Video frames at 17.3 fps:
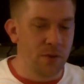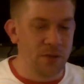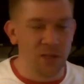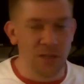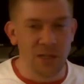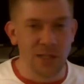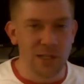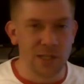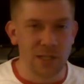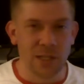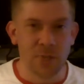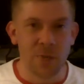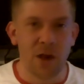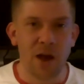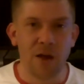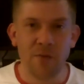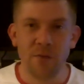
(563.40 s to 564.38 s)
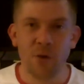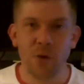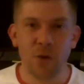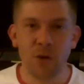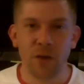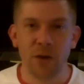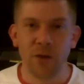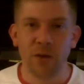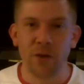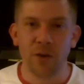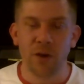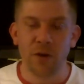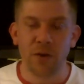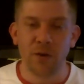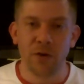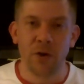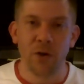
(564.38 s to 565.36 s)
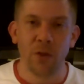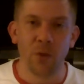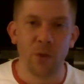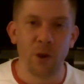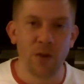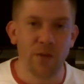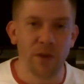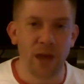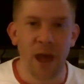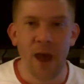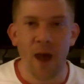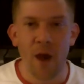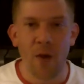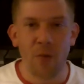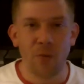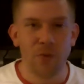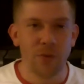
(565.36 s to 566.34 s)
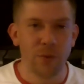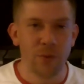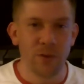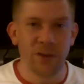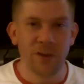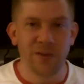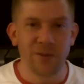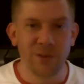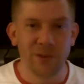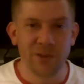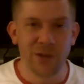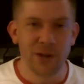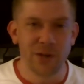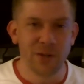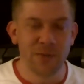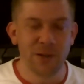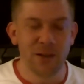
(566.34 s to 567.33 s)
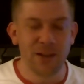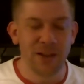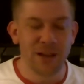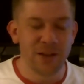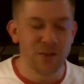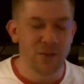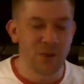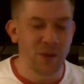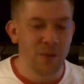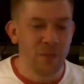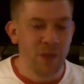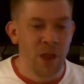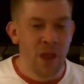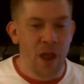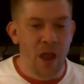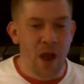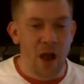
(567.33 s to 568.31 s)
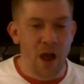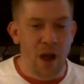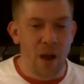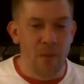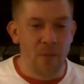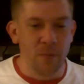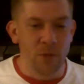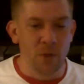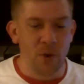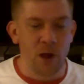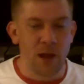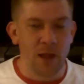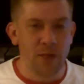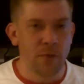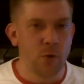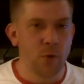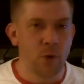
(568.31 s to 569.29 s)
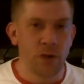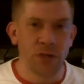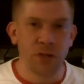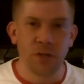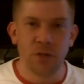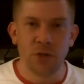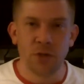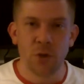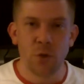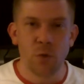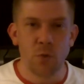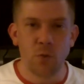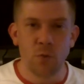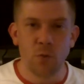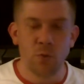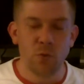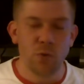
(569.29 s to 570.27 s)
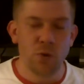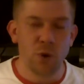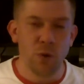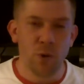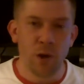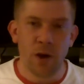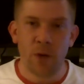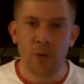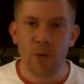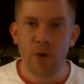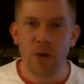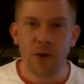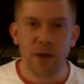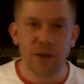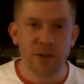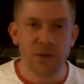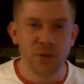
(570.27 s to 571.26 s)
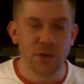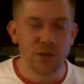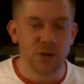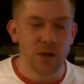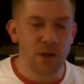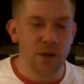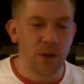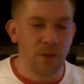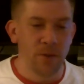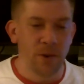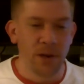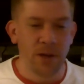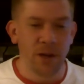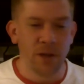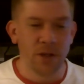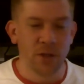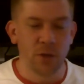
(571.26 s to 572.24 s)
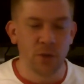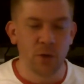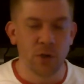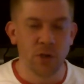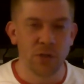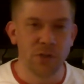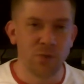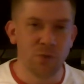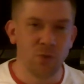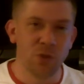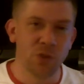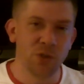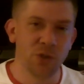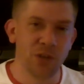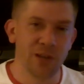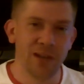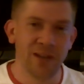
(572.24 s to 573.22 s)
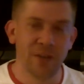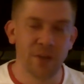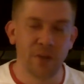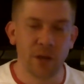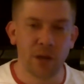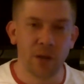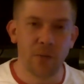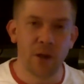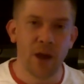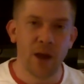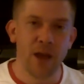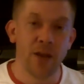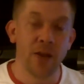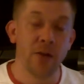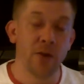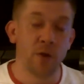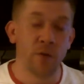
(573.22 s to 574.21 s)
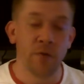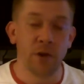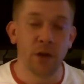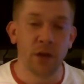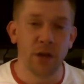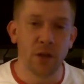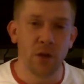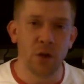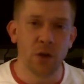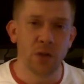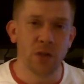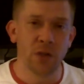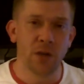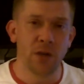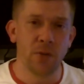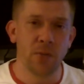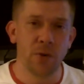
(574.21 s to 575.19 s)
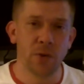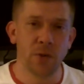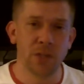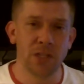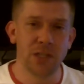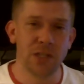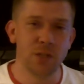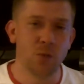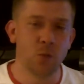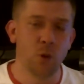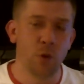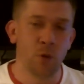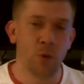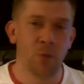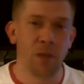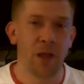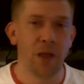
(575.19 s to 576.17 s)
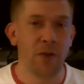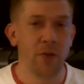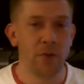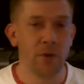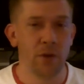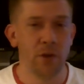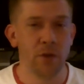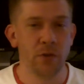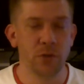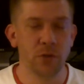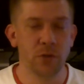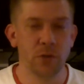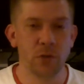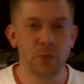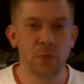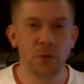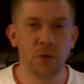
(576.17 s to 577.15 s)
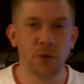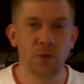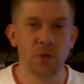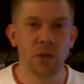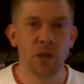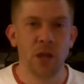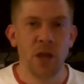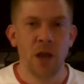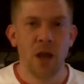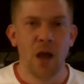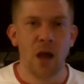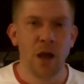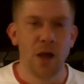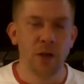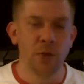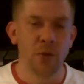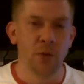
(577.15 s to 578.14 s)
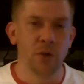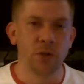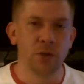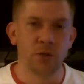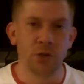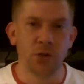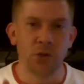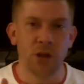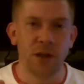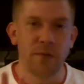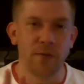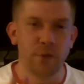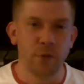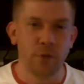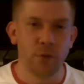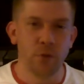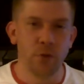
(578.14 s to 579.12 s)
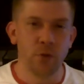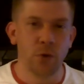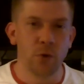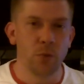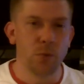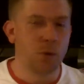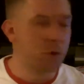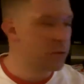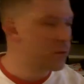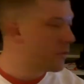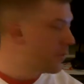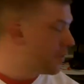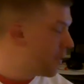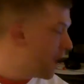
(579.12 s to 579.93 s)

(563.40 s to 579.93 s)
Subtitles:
statistics behind voting on the weight of a cow that we talked about last week. So high level question. There's no right or wrong answer. I just want you to get to thinking about it, and don't forget you also need to post at least one reply to another student's post as well. So you should have 2 total posts for